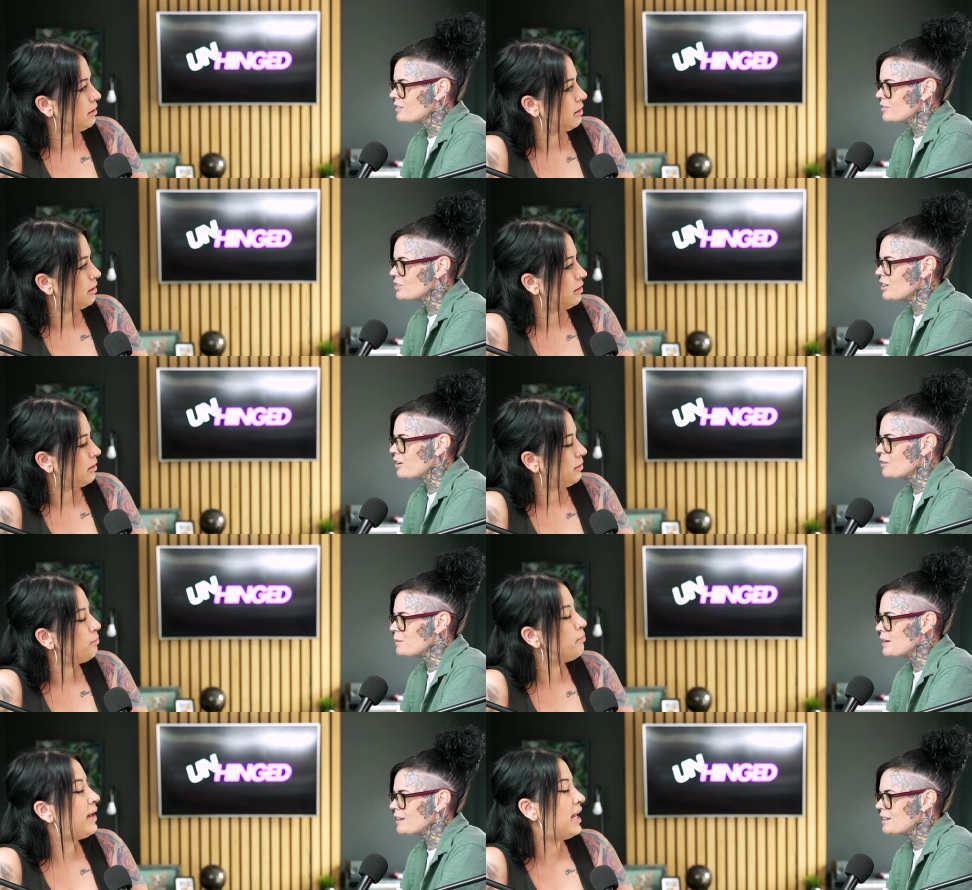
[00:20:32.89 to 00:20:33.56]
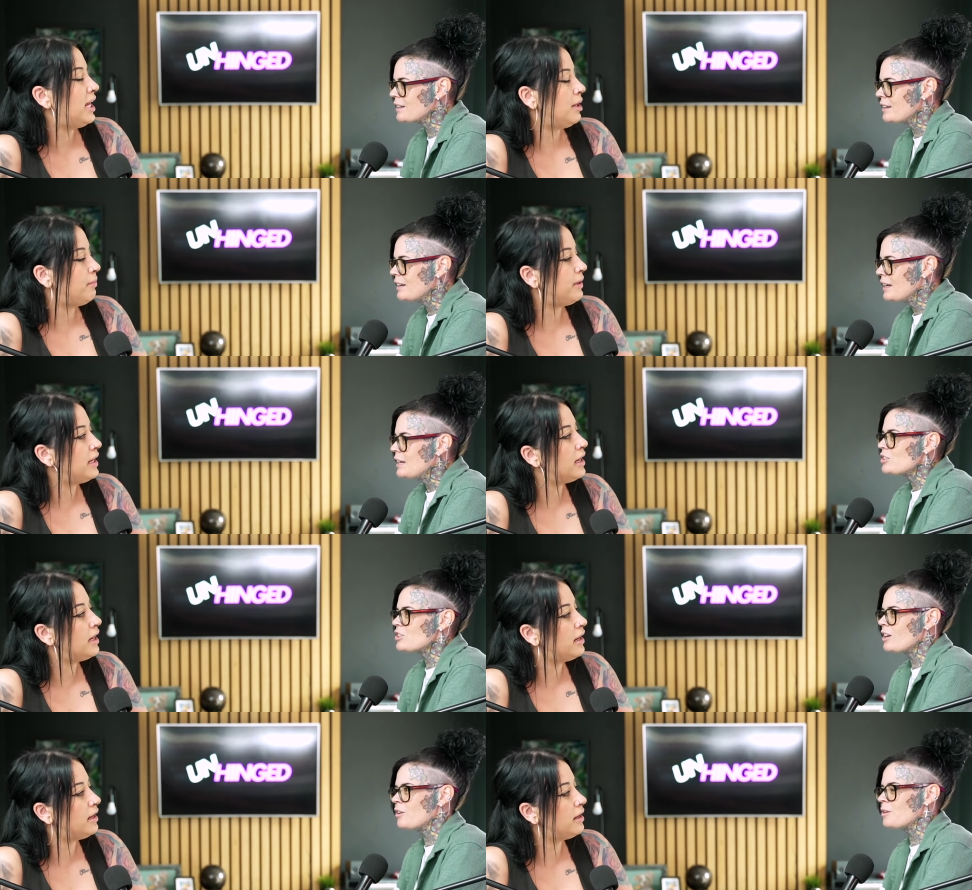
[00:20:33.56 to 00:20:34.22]
Speaker 1: Do you know what I mean? Maybe. Yeah.
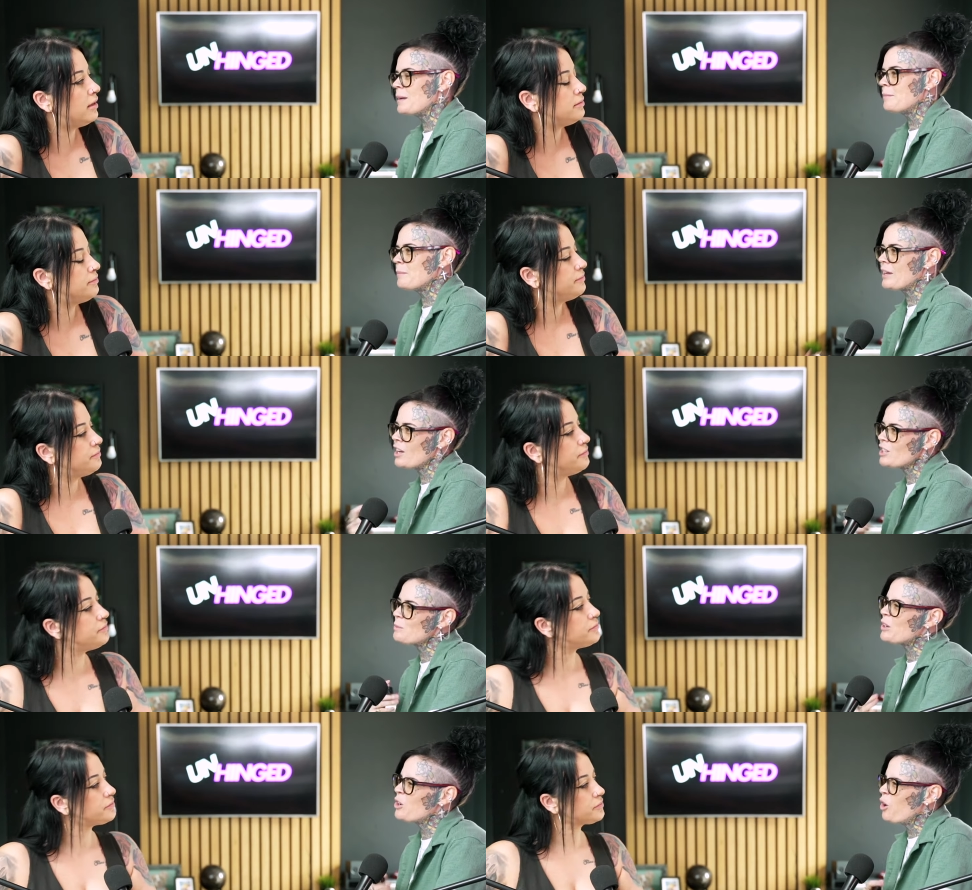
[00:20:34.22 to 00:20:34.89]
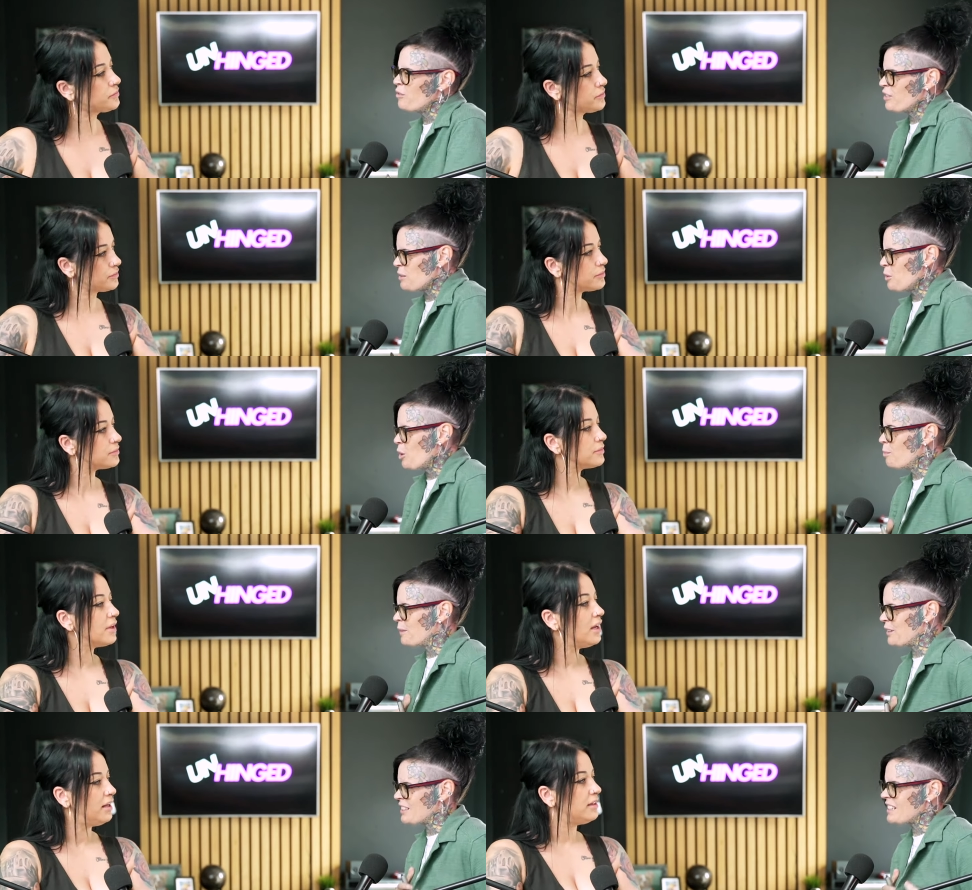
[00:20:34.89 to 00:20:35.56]
Do you know what I mean? Because we cover them
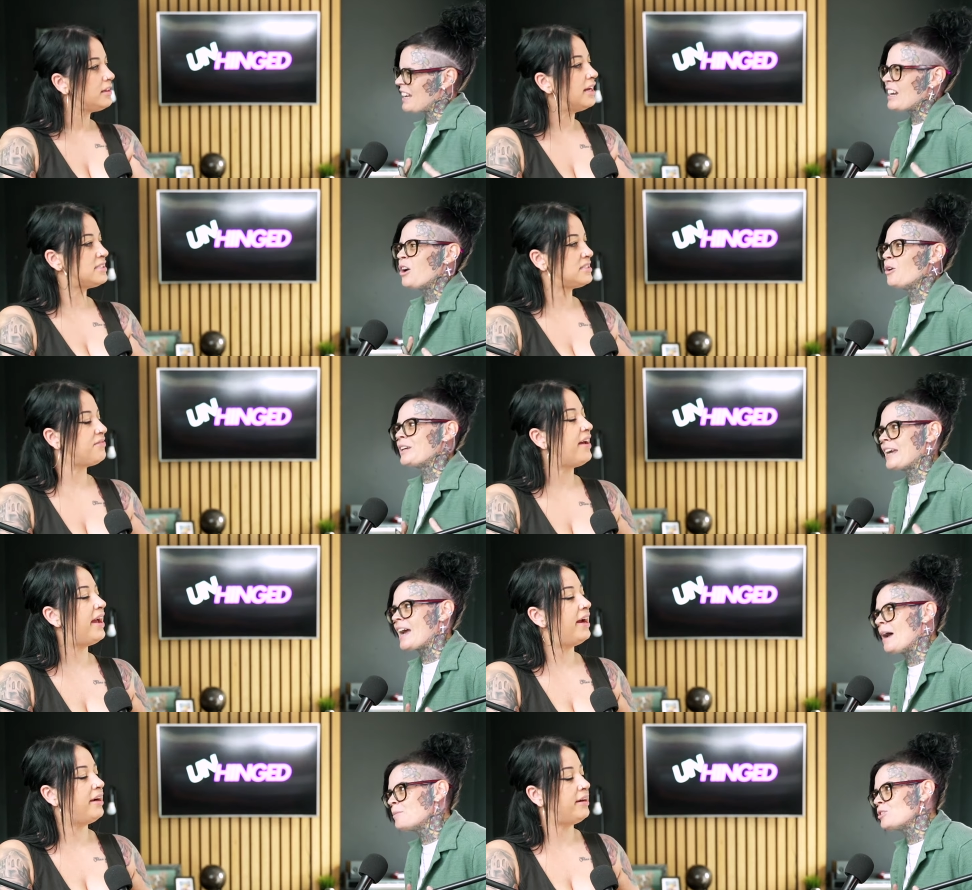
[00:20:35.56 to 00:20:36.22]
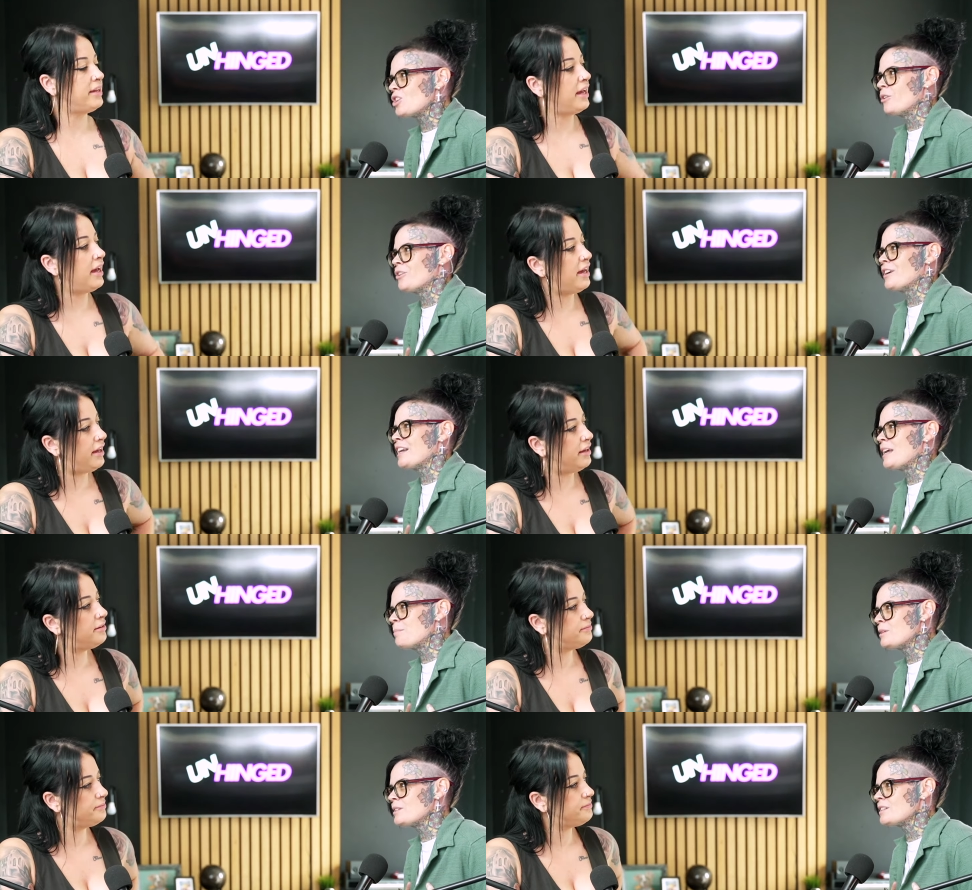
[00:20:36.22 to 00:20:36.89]
up, and it's like, that's oh, you fair, can't be showing your
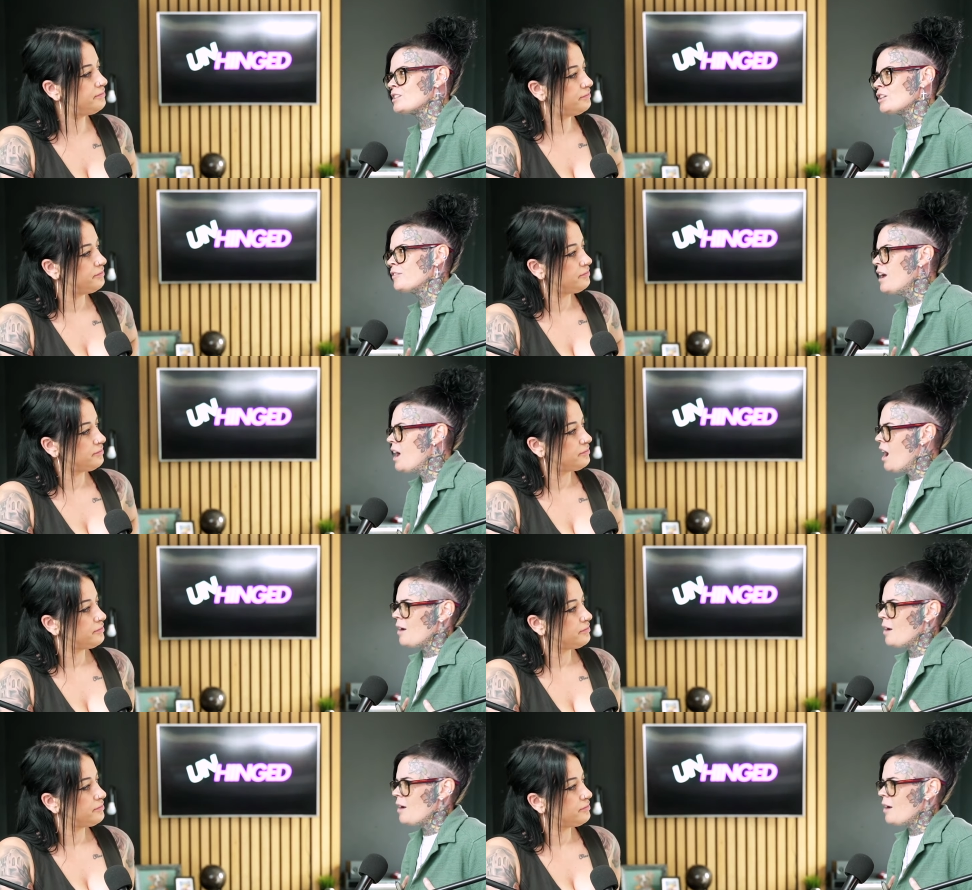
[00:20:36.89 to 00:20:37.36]
nipples and stuff.